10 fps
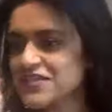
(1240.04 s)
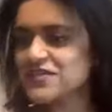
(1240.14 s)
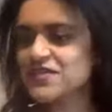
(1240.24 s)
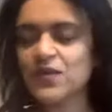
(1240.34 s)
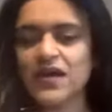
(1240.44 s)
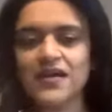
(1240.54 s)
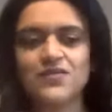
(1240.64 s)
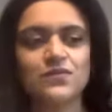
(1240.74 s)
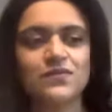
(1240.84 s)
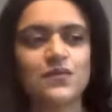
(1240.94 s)
use the
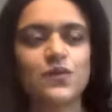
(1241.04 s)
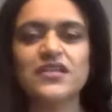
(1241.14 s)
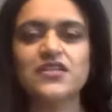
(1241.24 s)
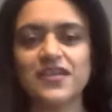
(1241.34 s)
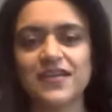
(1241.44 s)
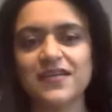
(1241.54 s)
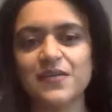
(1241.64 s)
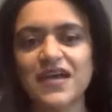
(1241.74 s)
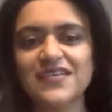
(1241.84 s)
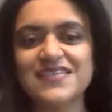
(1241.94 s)
word whinging
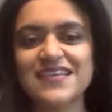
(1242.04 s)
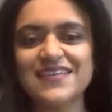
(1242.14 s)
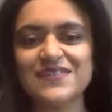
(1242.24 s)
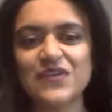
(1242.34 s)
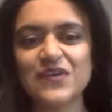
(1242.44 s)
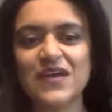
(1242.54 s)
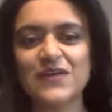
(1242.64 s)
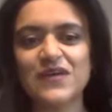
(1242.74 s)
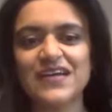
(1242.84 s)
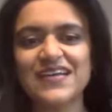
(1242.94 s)
about it for quite a
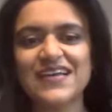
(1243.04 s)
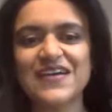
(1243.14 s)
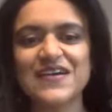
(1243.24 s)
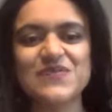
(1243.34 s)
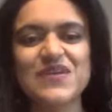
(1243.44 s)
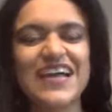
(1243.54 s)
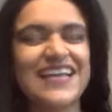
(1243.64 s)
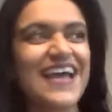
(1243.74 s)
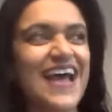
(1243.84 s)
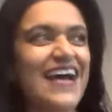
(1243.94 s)
while at home.
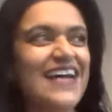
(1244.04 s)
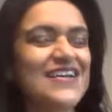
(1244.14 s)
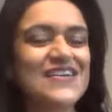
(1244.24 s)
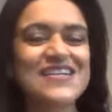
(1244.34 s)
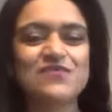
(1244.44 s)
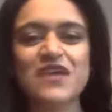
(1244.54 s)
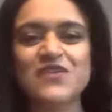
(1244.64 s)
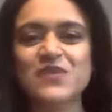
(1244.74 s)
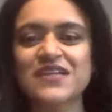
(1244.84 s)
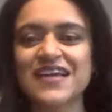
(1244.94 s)
And I got into
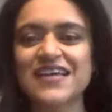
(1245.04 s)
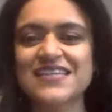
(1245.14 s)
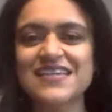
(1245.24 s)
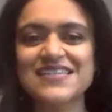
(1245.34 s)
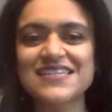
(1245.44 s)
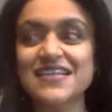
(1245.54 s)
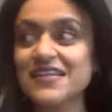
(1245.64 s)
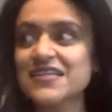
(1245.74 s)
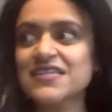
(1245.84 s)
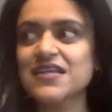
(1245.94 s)
bed one night and I
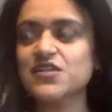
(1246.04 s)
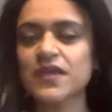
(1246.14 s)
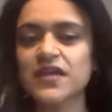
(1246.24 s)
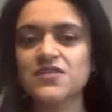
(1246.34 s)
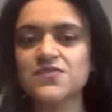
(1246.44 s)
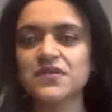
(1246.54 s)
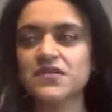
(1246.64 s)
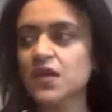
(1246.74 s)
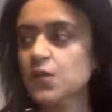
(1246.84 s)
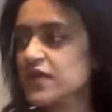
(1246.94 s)
suddenly said to my husband,
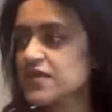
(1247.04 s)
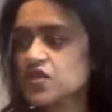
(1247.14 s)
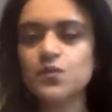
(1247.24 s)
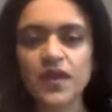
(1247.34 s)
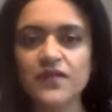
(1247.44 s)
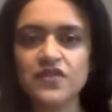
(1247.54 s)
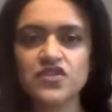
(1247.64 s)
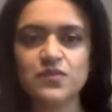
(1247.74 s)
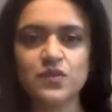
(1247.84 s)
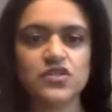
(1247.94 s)
well, it's on my
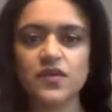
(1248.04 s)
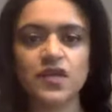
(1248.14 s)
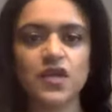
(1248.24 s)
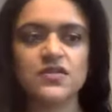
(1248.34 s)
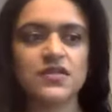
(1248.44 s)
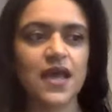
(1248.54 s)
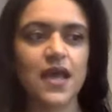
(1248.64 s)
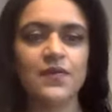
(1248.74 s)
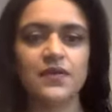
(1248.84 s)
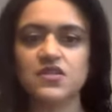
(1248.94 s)
vision board, so I know it's going to
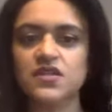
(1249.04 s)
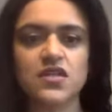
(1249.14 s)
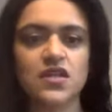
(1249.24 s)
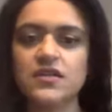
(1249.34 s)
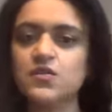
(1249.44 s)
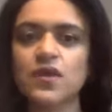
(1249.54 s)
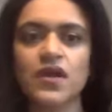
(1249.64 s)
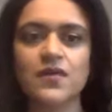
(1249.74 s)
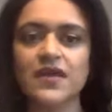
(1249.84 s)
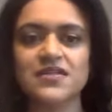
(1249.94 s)
happen. So I don't need to
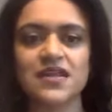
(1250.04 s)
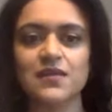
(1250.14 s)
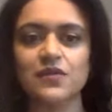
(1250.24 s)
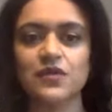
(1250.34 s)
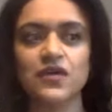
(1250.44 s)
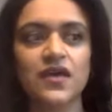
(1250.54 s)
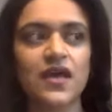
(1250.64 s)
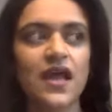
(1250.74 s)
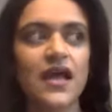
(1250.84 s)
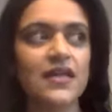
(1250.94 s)
worry about it anymore.
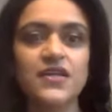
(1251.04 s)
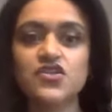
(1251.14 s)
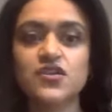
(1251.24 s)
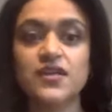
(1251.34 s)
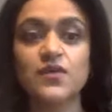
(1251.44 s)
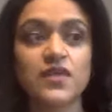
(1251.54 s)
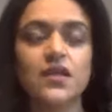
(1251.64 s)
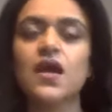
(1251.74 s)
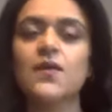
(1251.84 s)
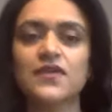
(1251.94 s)
And literally within
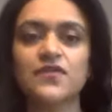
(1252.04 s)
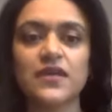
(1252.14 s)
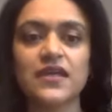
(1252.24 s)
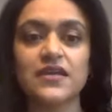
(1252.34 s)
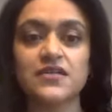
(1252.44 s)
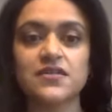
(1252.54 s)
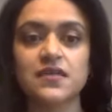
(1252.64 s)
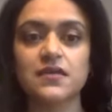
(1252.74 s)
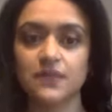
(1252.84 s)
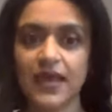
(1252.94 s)
a couple of weeks,
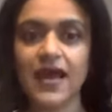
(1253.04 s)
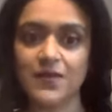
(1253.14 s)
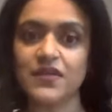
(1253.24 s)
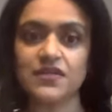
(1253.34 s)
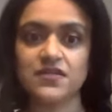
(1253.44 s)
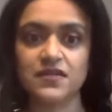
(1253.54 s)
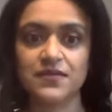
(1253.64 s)
it happened.